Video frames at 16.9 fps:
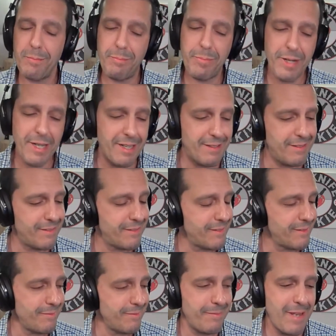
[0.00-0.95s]
but
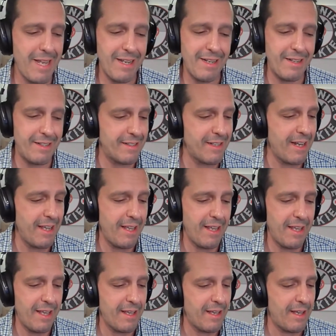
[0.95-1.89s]
man,
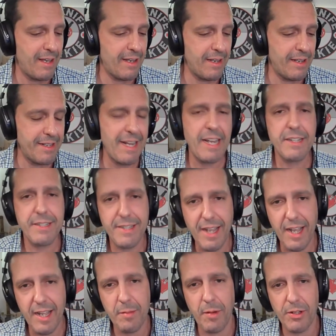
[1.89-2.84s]
uh, next
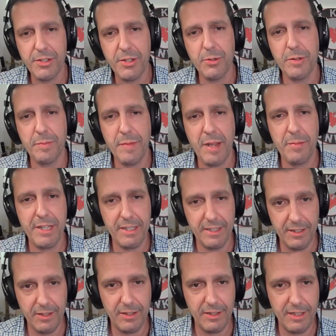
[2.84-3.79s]
time I'll do it maybe a
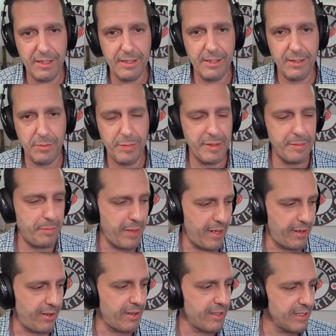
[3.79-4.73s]
little a little bit
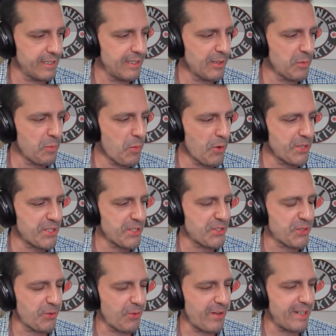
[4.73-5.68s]
better, a little more
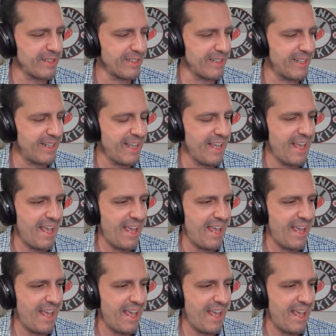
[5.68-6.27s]
discreetly,